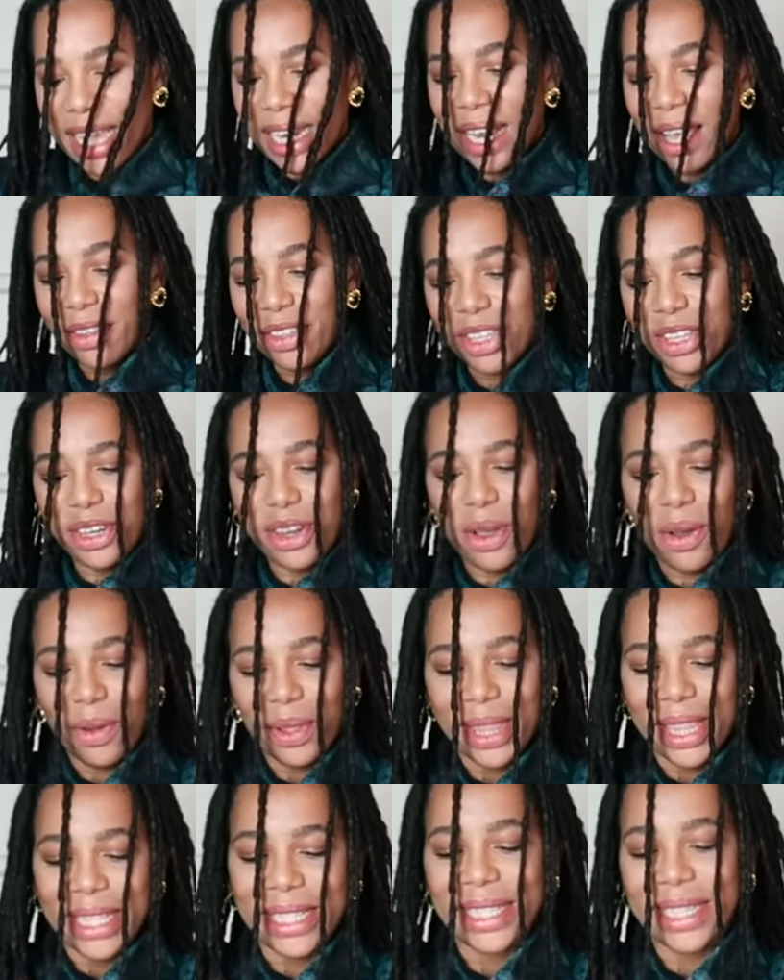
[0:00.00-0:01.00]
Now, you
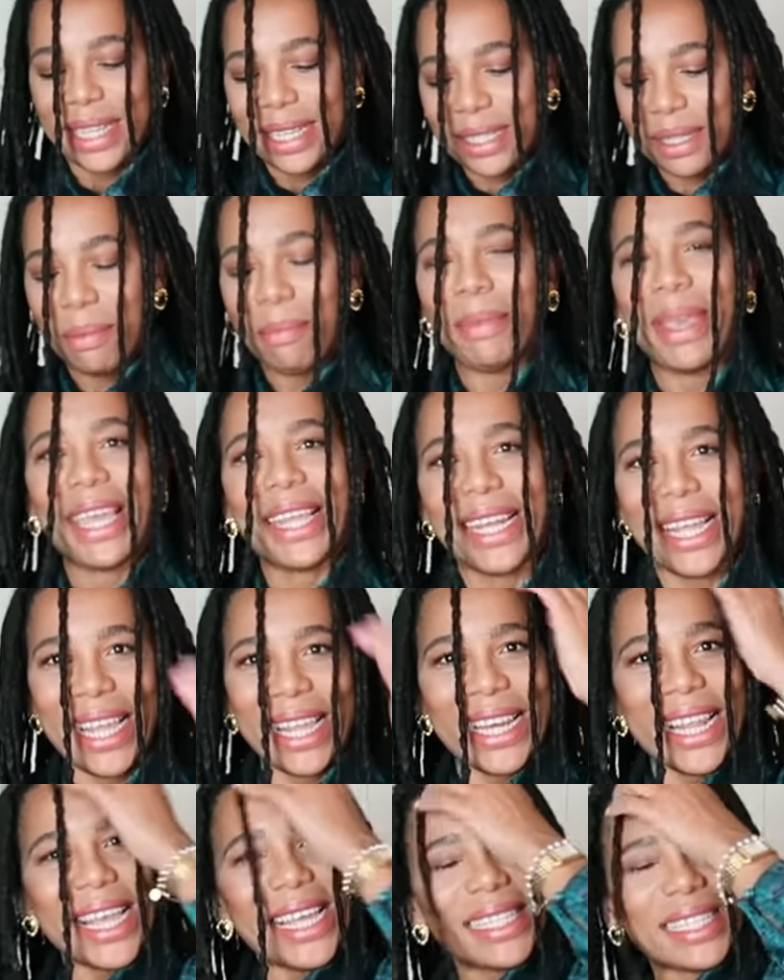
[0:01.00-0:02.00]
know, this is made
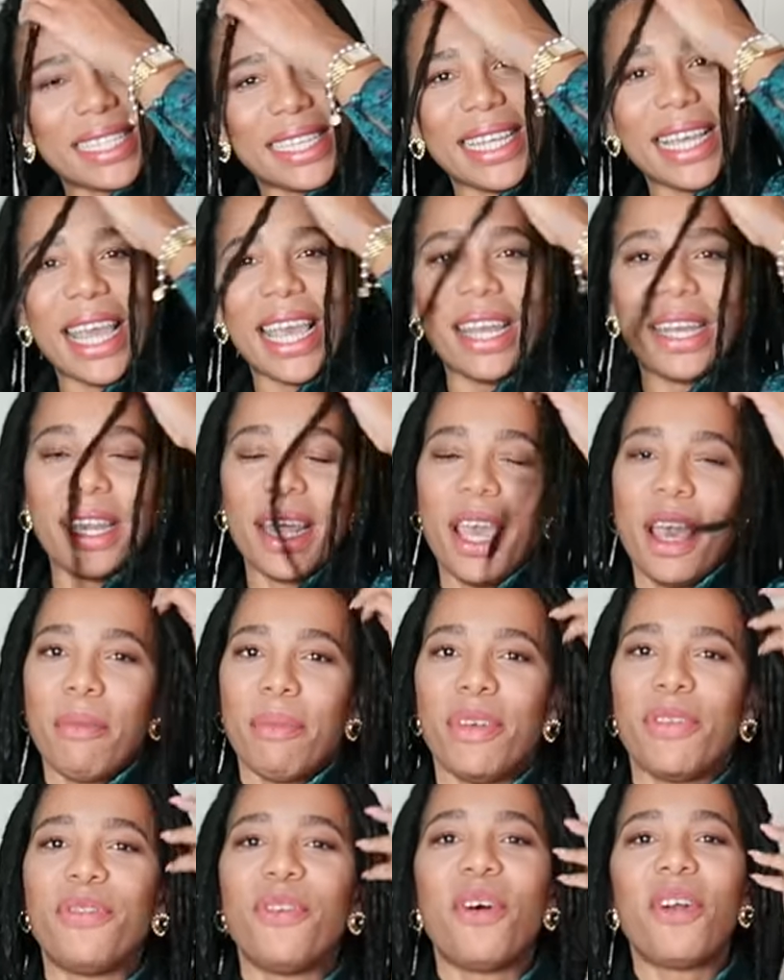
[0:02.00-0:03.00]
in Italy. And
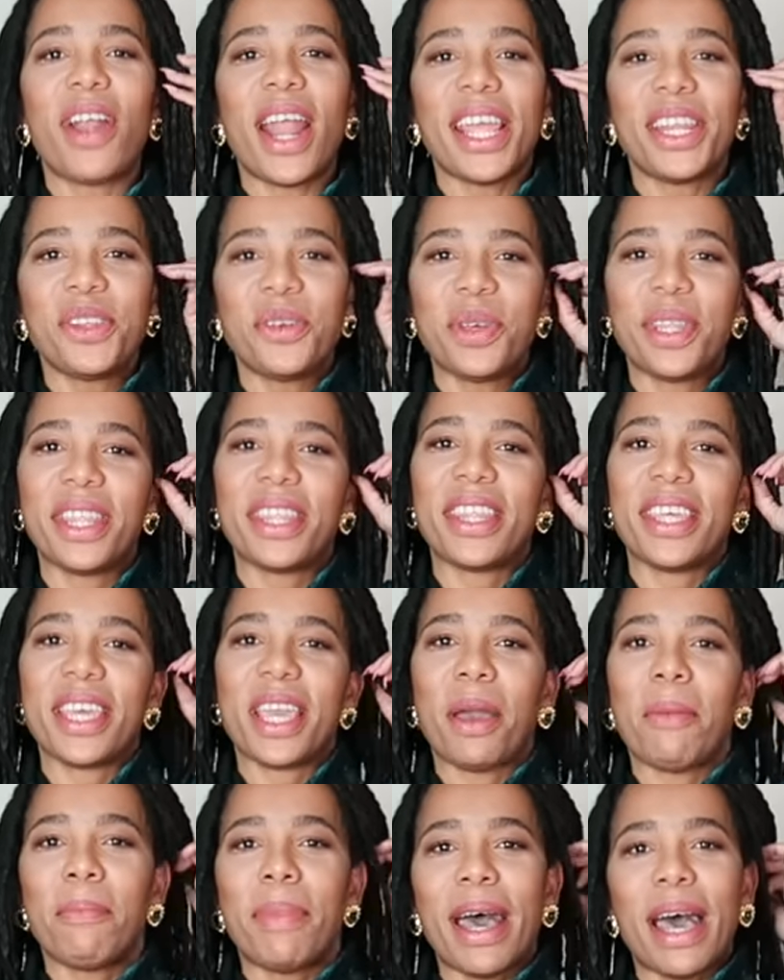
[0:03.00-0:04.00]
before I knew
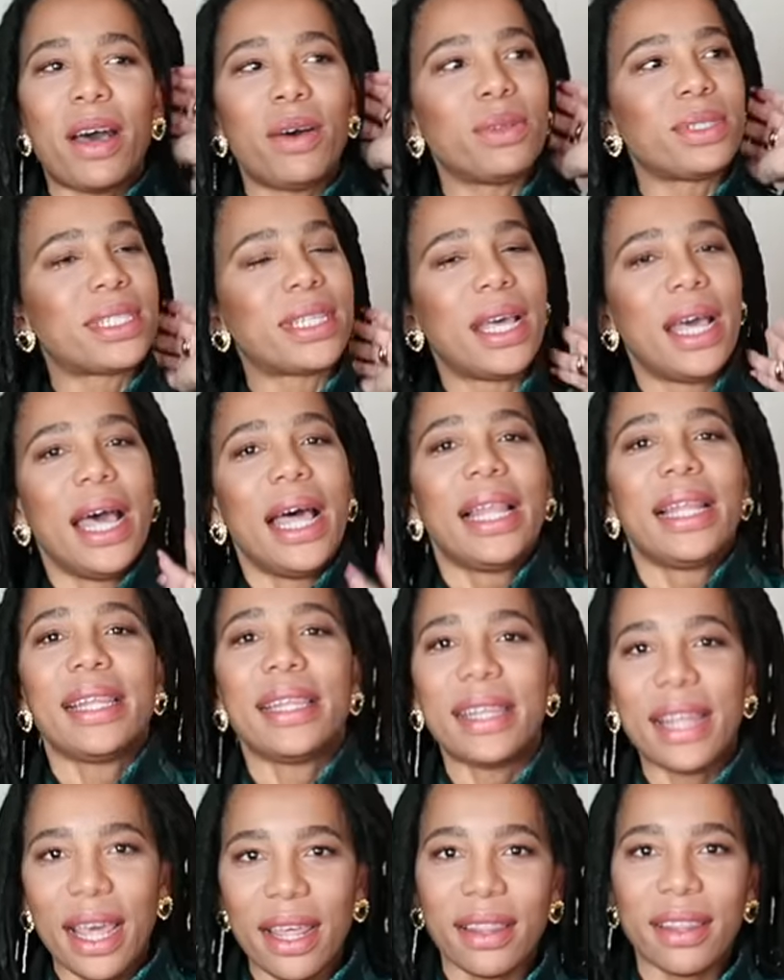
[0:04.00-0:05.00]
anything about
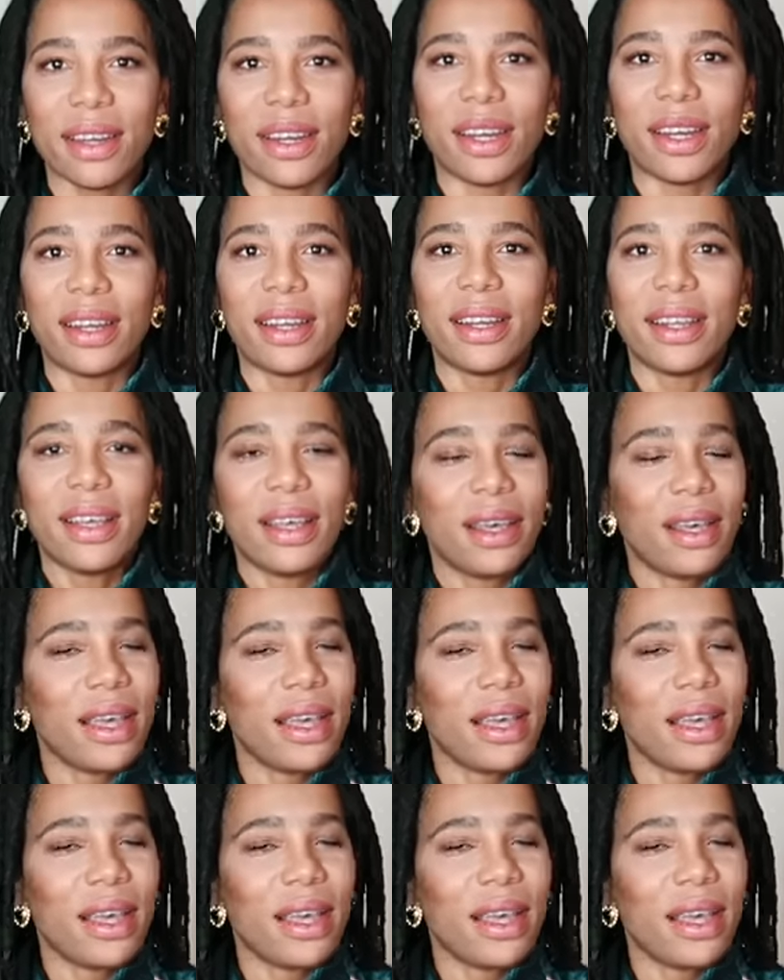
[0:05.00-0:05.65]
leather,